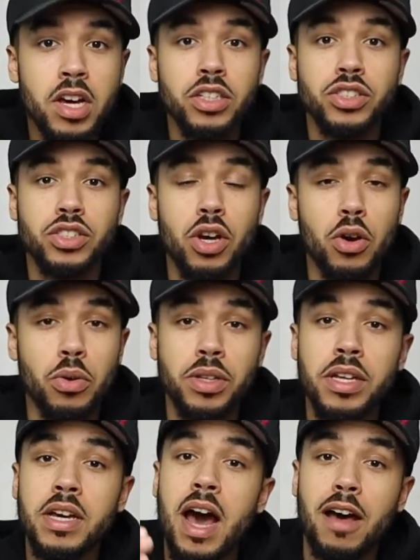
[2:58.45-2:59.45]
So
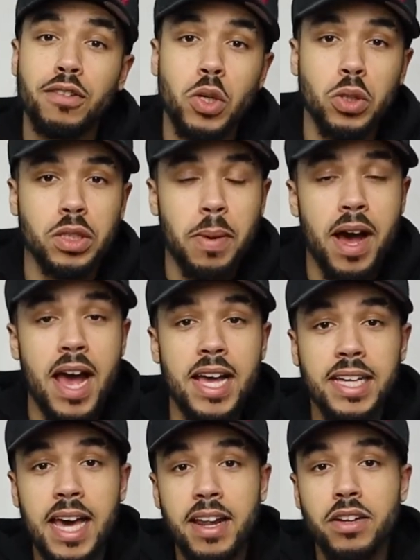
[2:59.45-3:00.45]
I talked about it
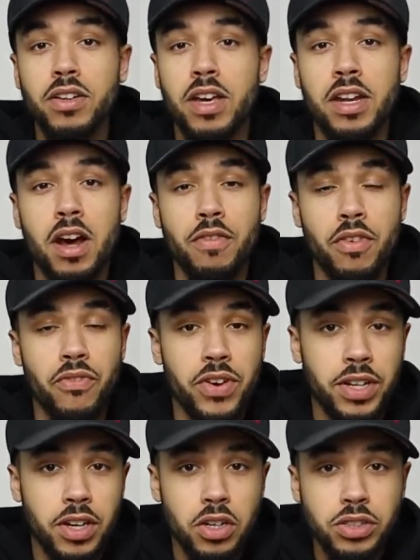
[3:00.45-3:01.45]
again in other
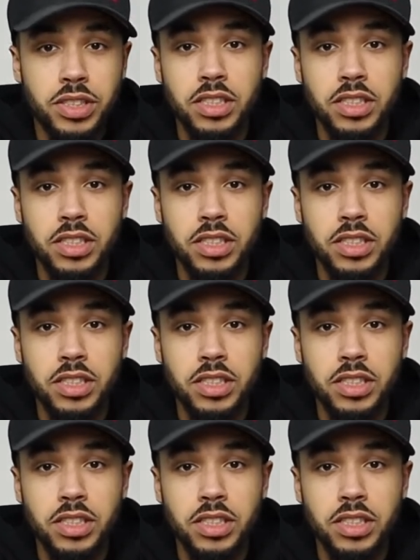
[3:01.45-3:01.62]
videos.